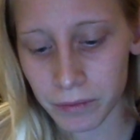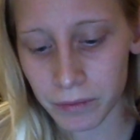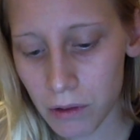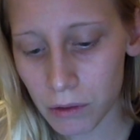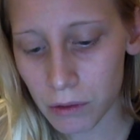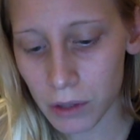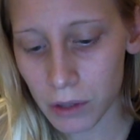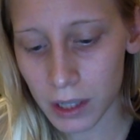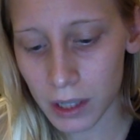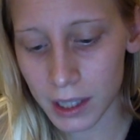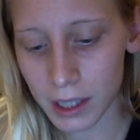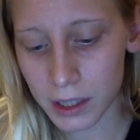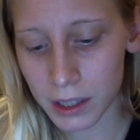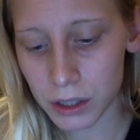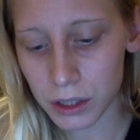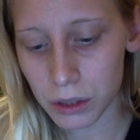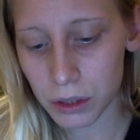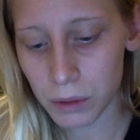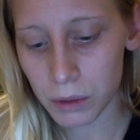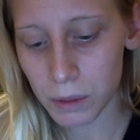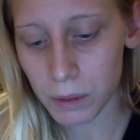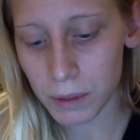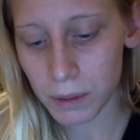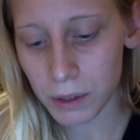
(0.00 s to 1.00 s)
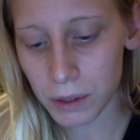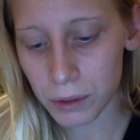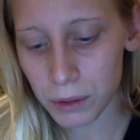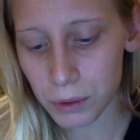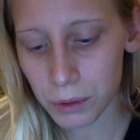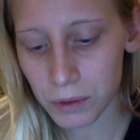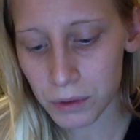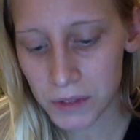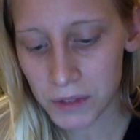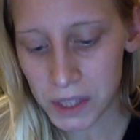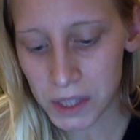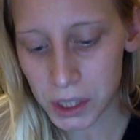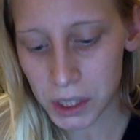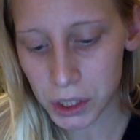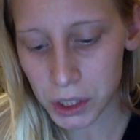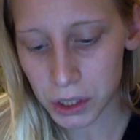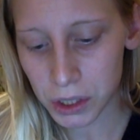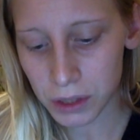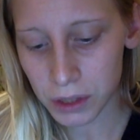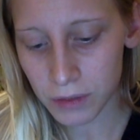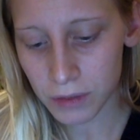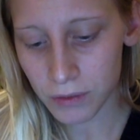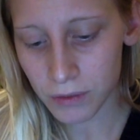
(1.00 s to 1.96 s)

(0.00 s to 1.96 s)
Right, so we went through physician's